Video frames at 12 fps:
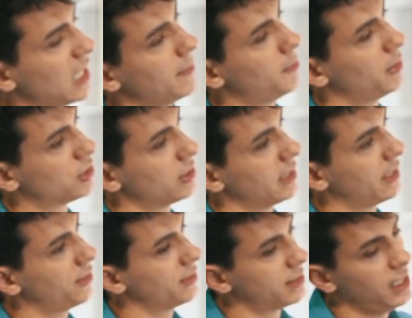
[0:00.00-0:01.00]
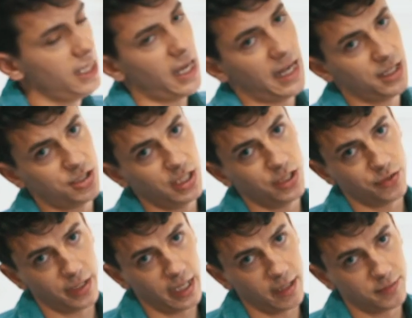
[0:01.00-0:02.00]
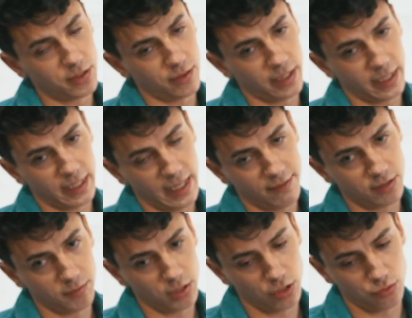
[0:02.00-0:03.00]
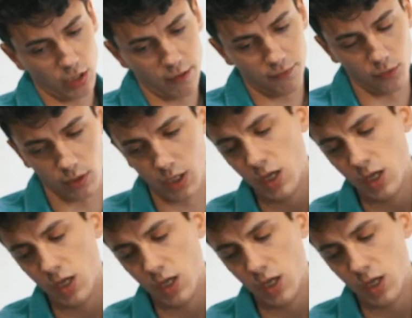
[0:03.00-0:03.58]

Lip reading: type a bunch of letters. I just need your name so that I can have something to draw for.